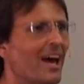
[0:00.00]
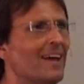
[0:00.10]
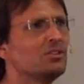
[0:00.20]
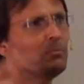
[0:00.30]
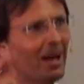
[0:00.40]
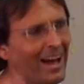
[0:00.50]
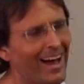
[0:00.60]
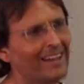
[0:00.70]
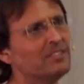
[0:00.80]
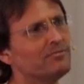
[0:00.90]
as a
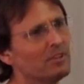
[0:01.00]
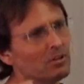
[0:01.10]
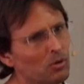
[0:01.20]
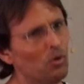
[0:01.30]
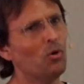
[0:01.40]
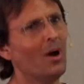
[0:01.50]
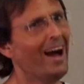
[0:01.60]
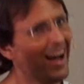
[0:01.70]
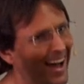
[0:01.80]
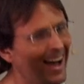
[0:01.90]
part of the law
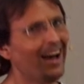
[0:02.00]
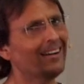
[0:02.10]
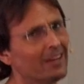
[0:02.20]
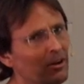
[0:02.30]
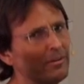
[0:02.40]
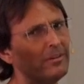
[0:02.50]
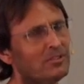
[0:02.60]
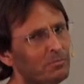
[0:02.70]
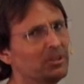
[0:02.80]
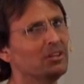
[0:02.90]
are going
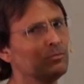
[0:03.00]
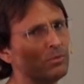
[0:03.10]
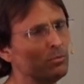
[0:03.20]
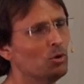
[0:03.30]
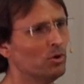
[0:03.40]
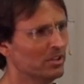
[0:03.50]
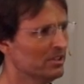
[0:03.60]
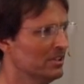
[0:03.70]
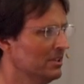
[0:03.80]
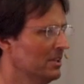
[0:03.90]
to be
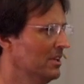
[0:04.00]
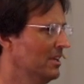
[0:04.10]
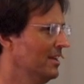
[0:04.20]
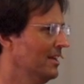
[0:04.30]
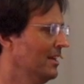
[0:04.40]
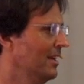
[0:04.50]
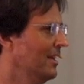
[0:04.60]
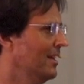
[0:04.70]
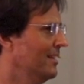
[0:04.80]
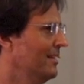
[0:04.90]
rewarded.
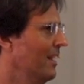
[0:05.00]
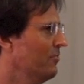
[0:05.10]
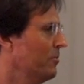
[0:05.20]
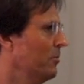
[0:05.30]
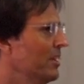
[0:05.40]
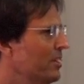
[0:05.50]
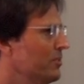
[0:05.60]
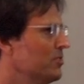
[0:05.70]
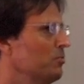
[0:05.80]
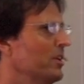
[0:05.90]
Now, for many of
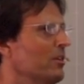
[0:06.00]
us, we